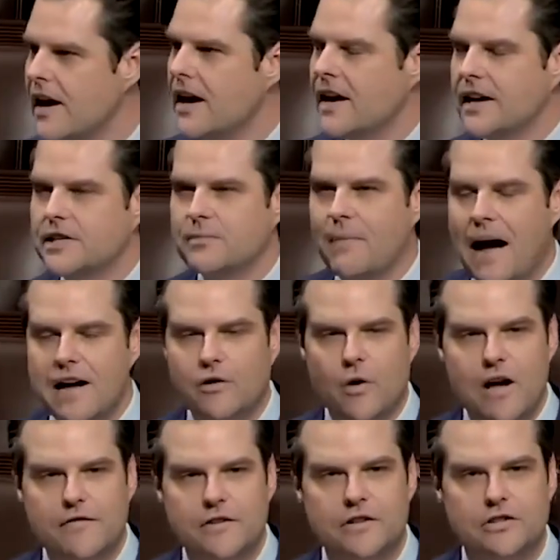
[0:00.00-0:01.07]
It is my
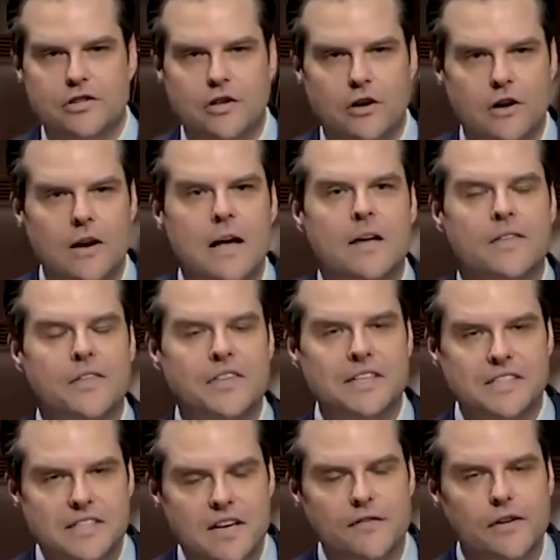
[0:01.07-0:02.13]
grave concern that the
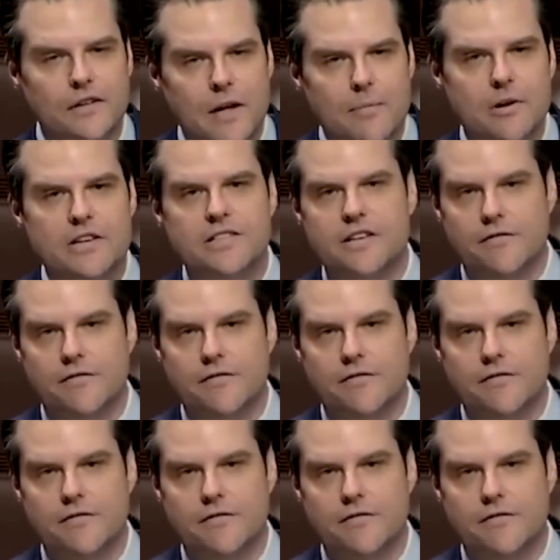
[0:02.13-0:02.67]
civil liberties